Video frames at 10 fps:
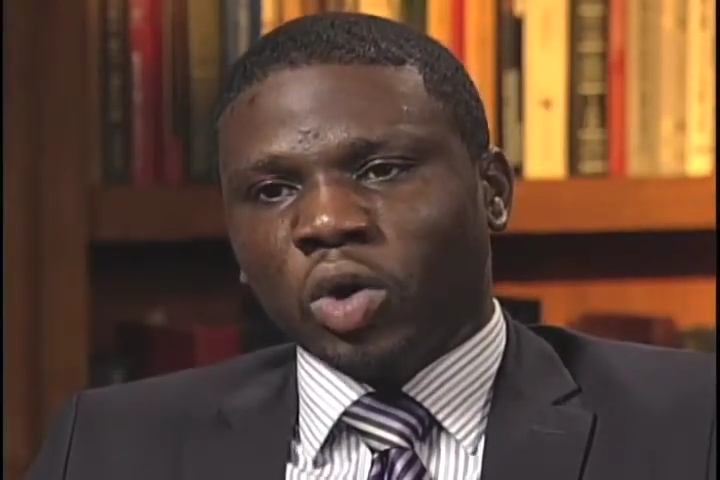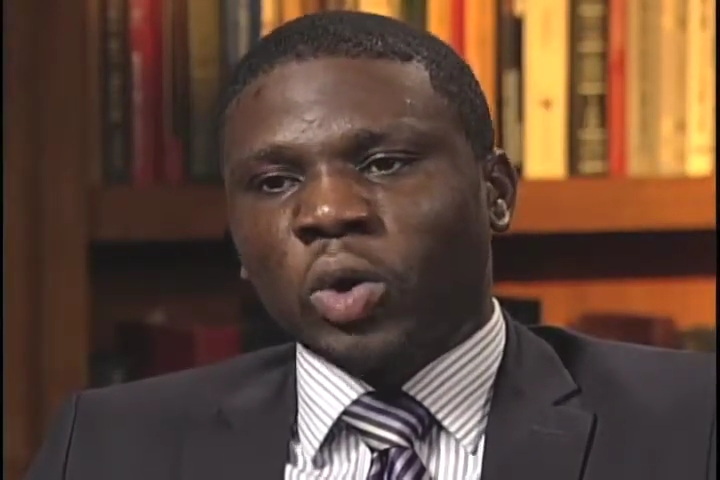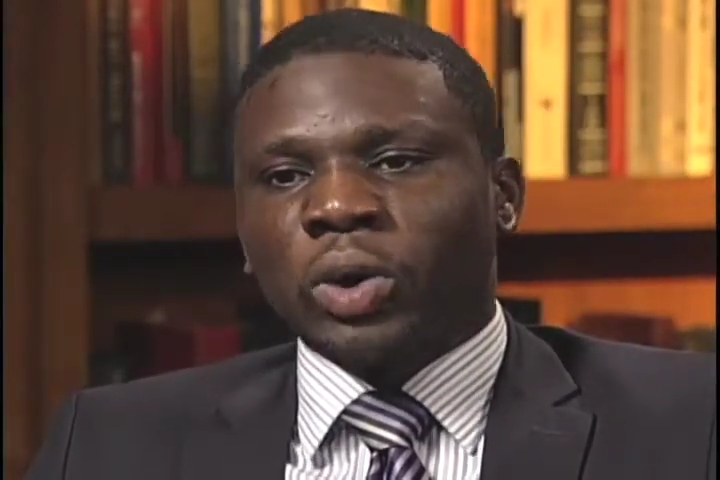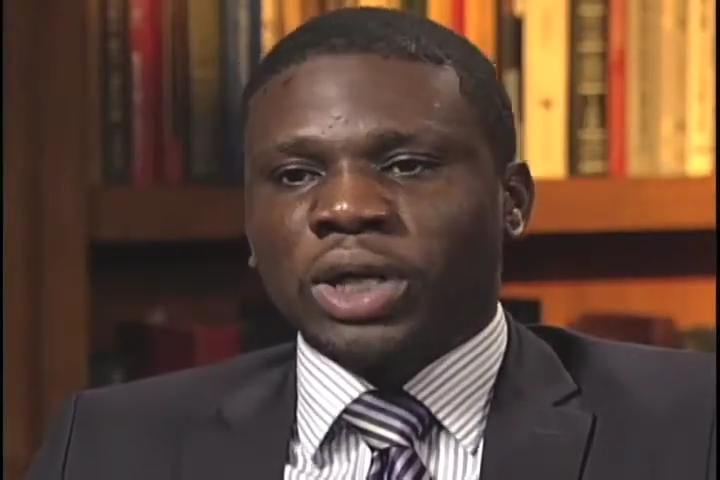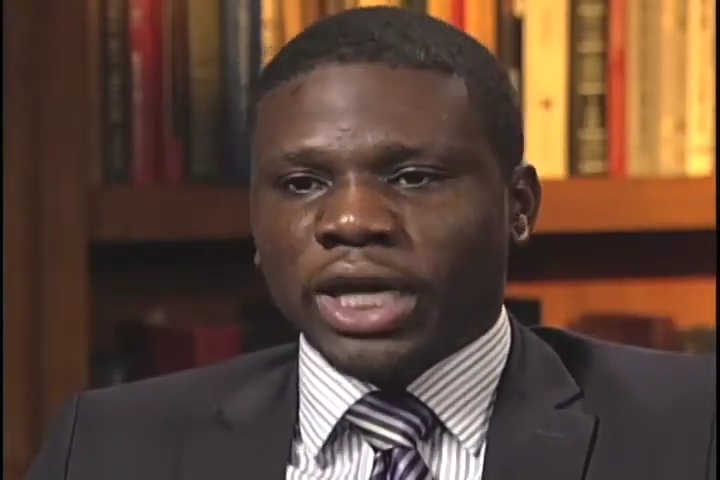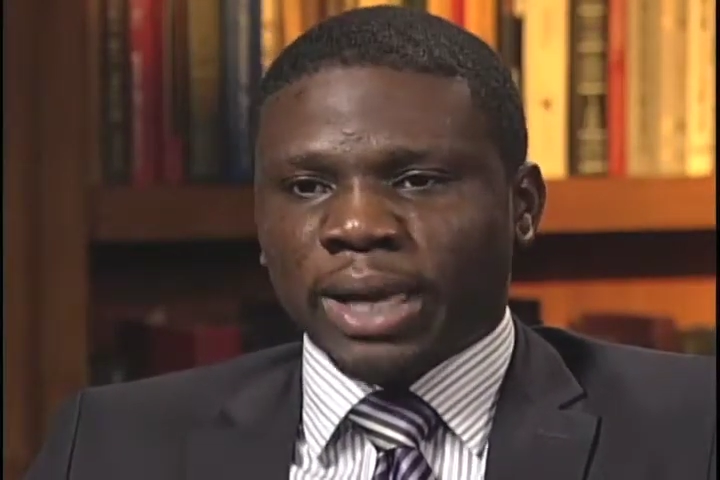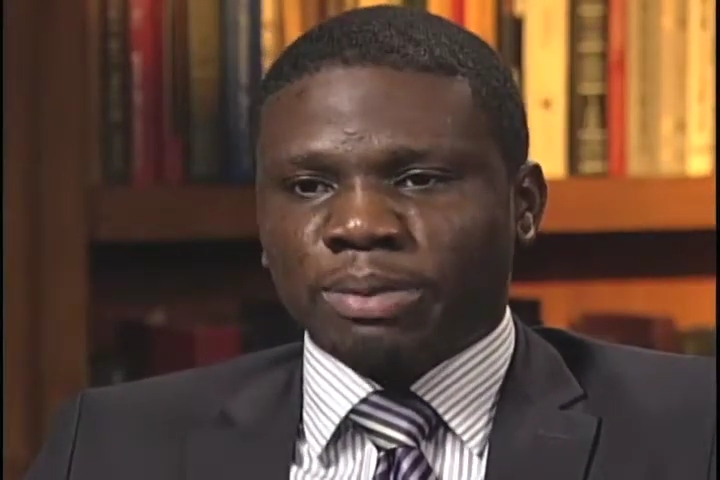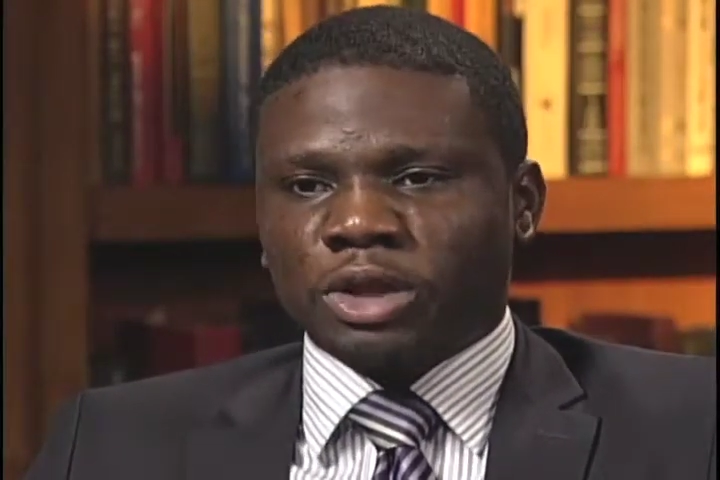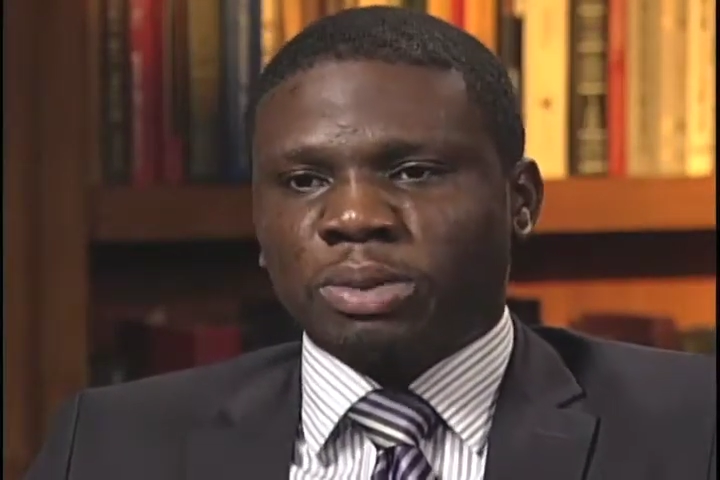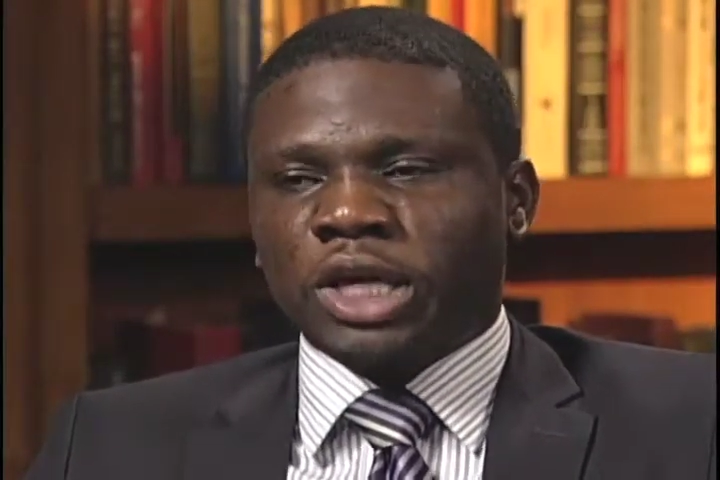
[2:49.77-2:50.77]
on
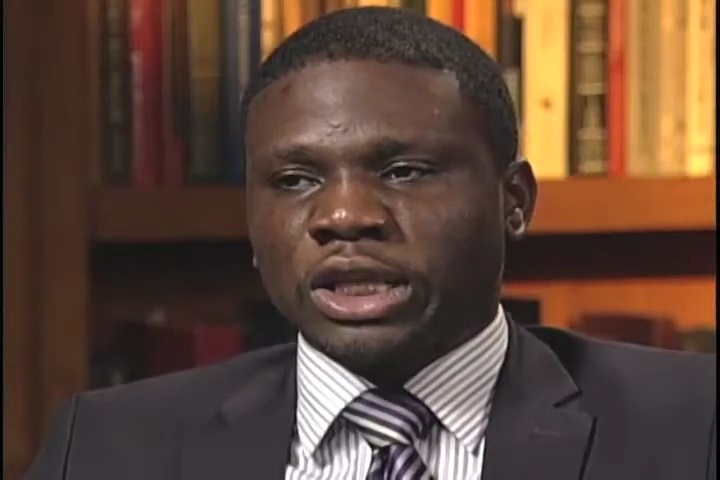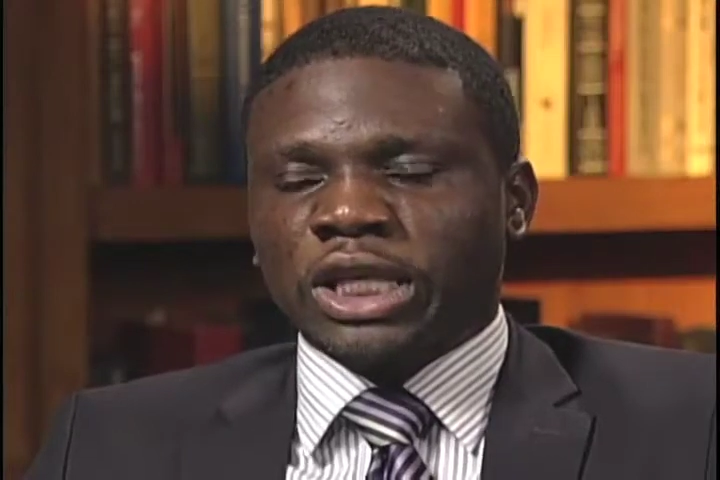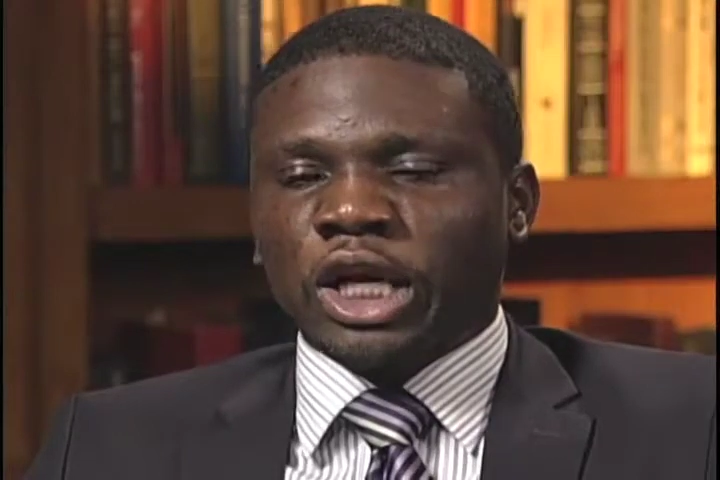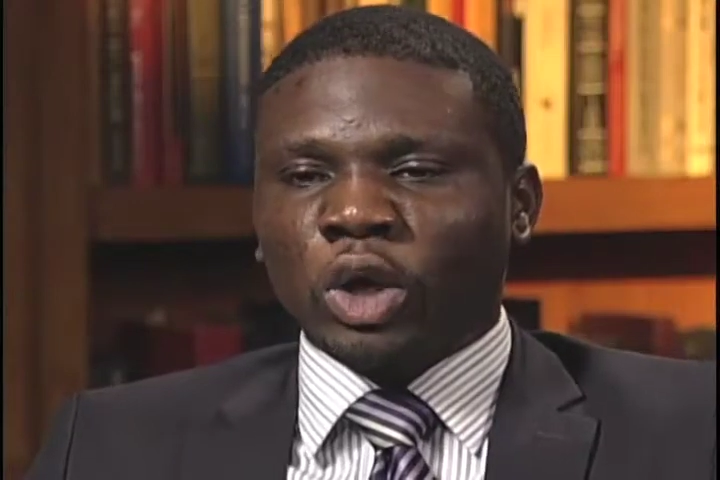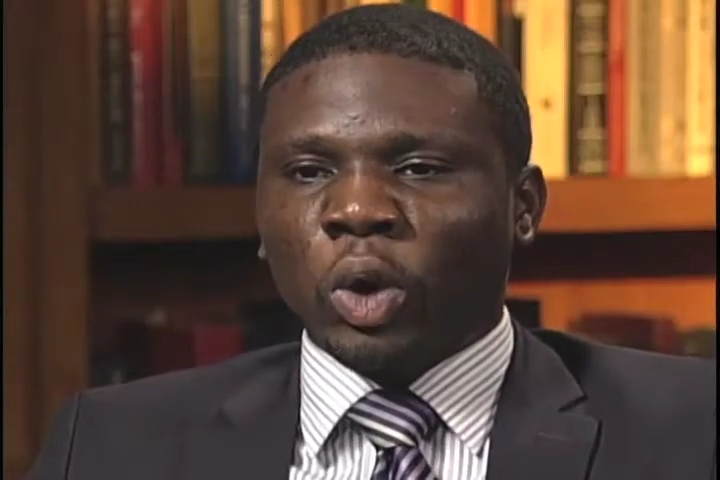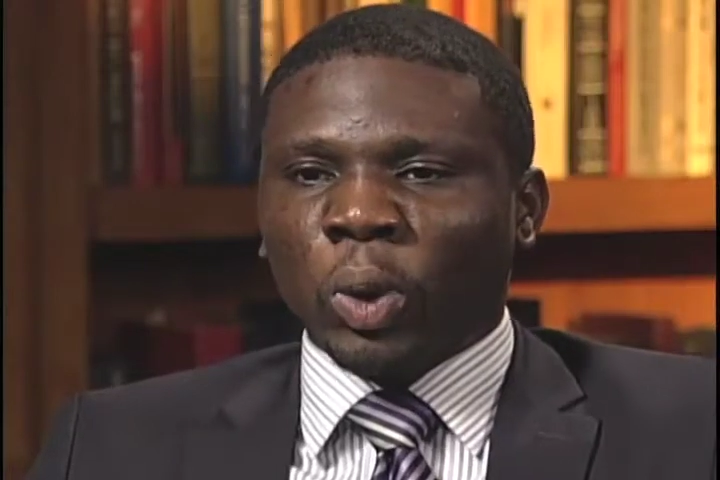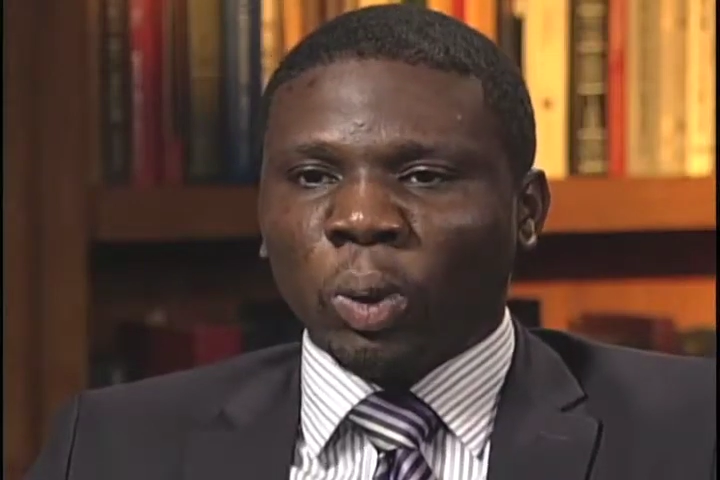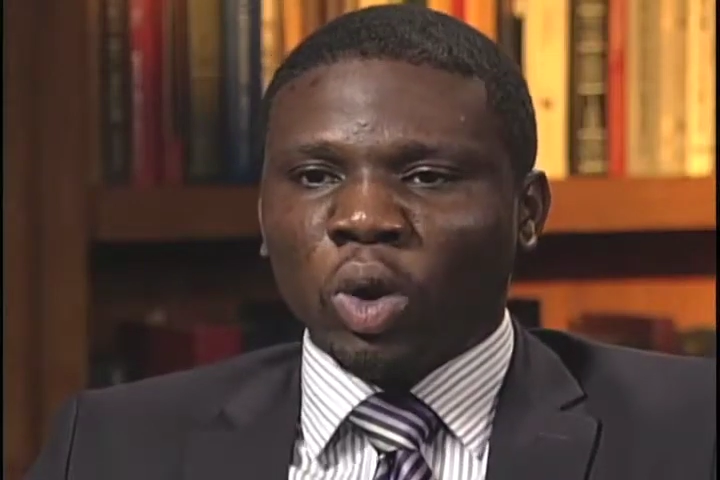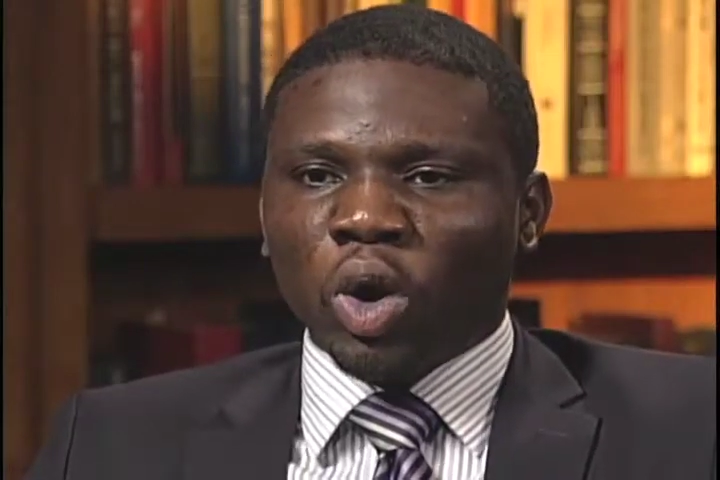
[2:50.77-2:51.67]
campus, because they know